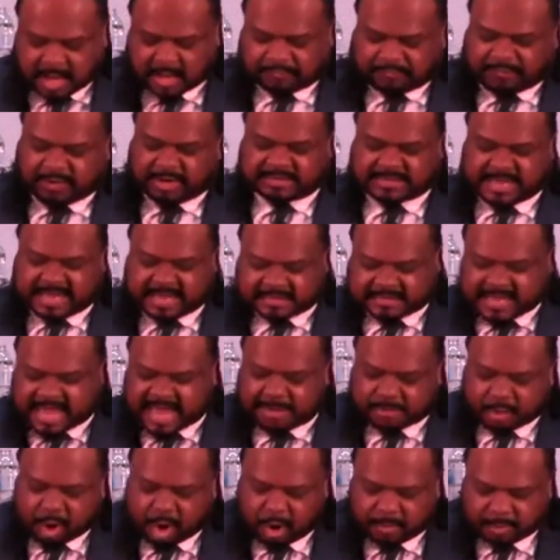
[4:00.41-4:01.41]
Y'all try to take
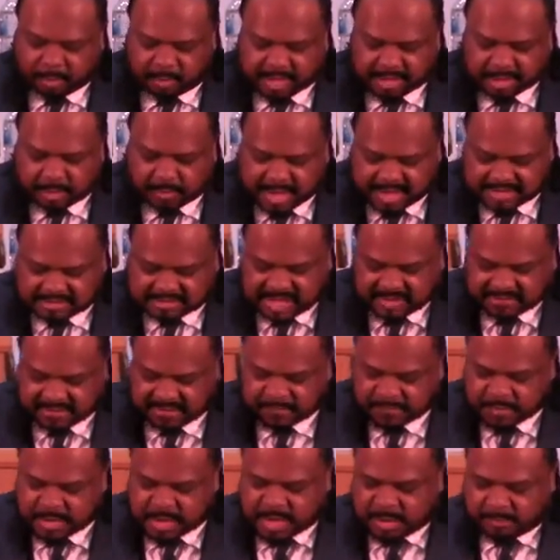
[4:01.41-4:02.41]
time to go and read the rest of
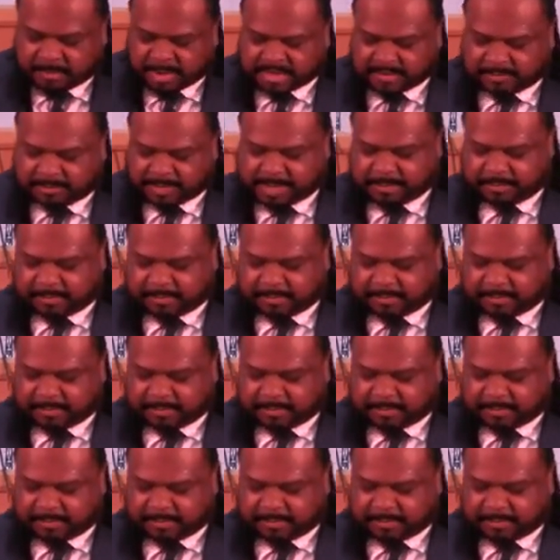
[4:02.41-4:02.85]
it. But